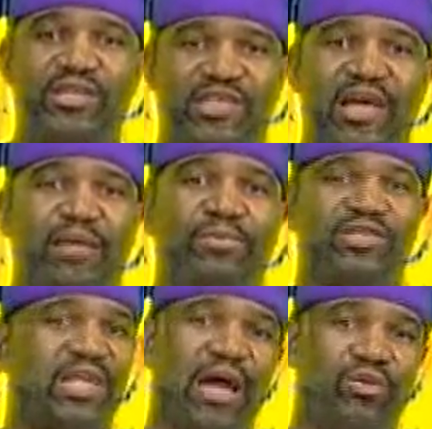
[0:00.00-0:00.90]
inside
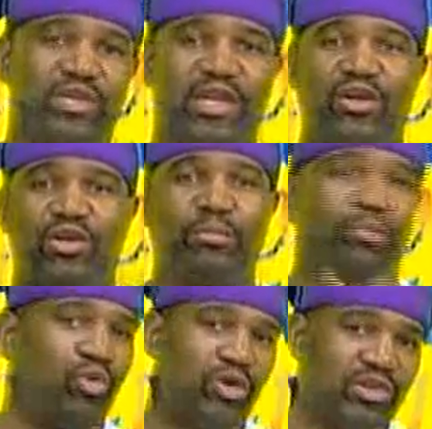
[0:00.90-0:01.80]
because they're out there on the
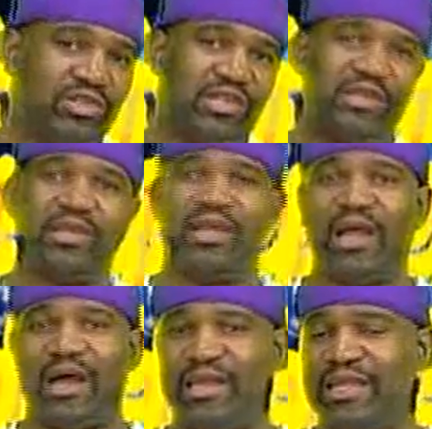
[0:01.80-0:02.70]
borders and
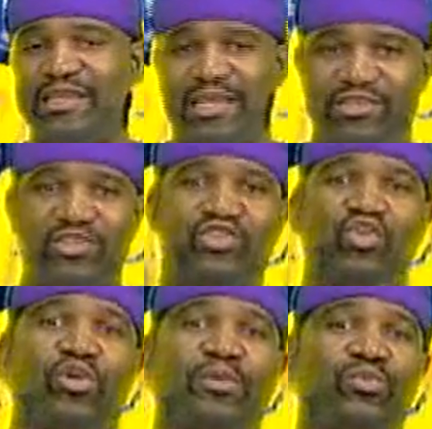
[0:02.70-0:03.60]
in Desert
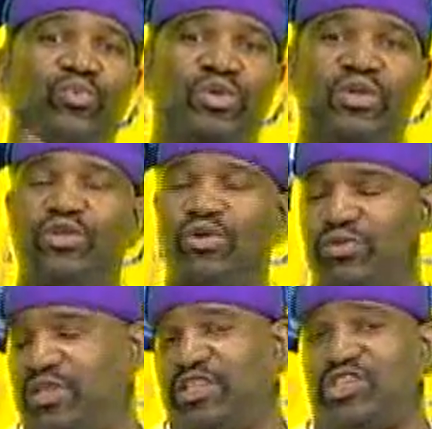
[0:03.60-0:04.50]
Storm, and
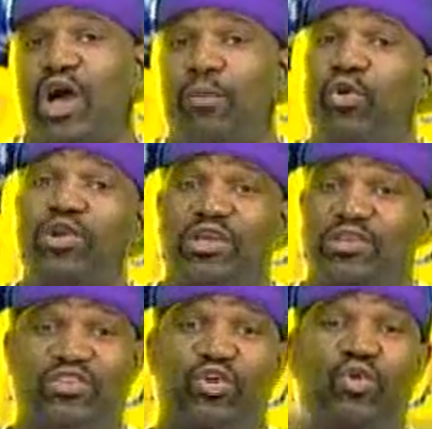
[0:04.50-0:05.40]
they stopped
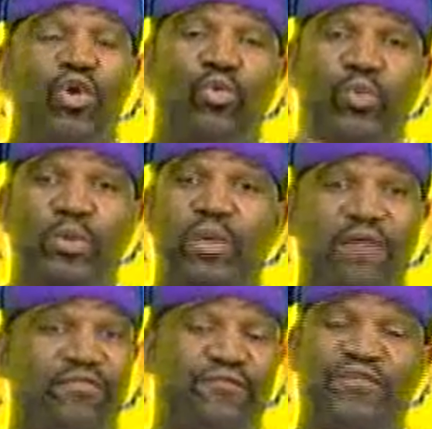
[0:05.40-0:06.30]
working. So we would
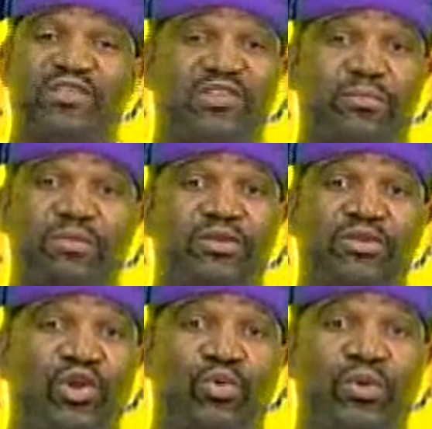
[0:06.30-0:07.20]
have to fix them, and
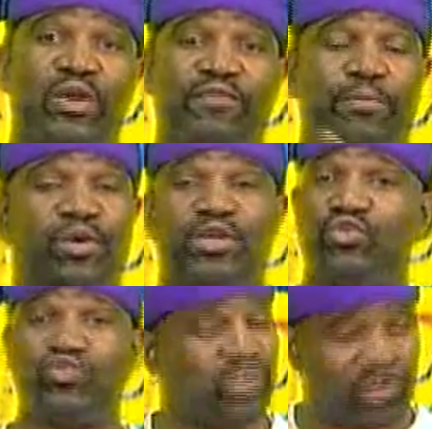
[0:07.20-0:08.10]
we would have to put in
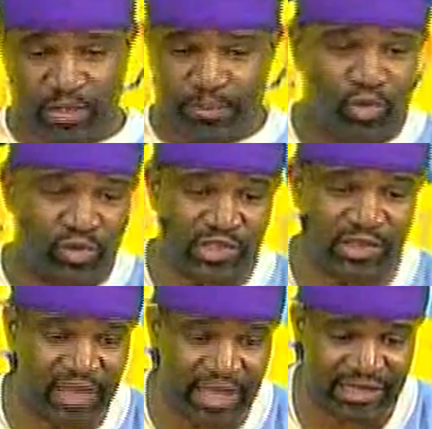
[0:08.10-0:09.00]
new circuit boards
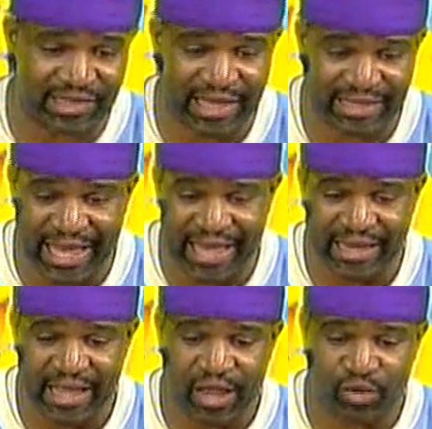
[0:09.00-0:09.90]
and things like that,
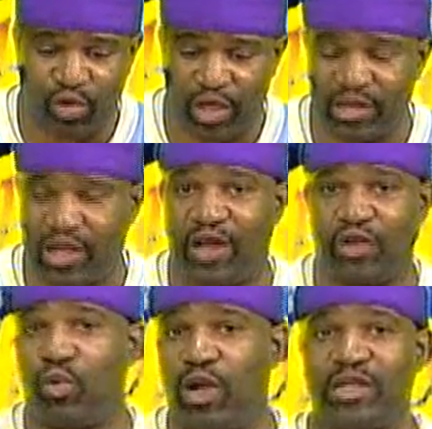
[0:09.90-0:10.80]
and run
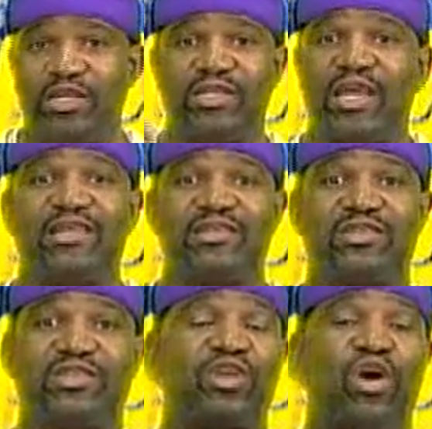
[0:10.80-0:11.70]
quality tests
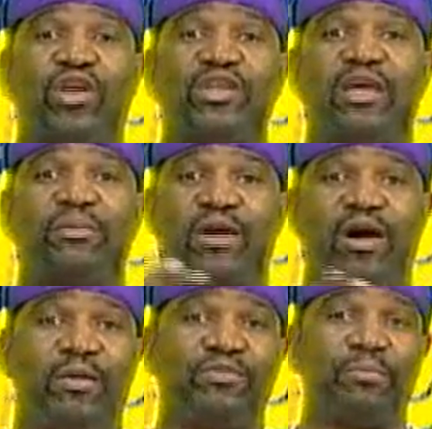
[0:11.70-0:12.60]
on them
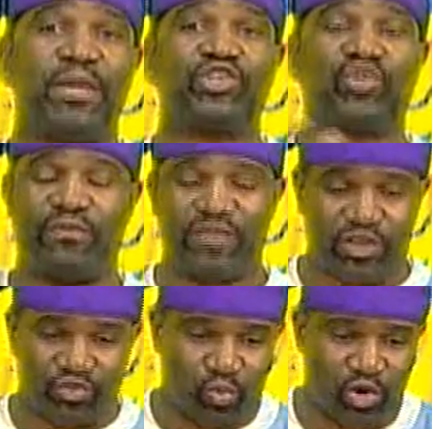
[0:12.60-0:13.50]
to make sure everything
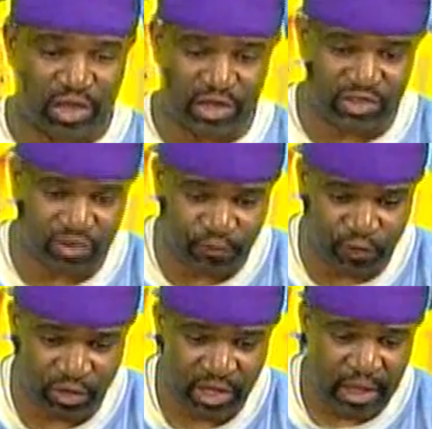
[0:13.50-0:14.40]
is working and so
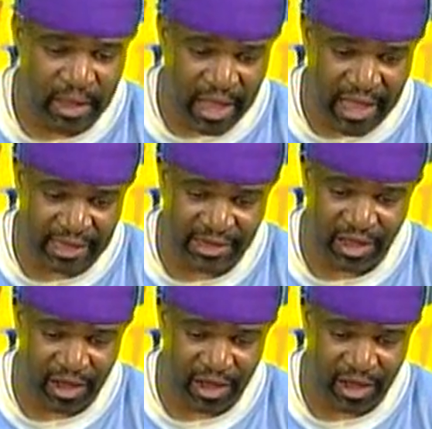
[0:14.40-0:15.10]
forth. And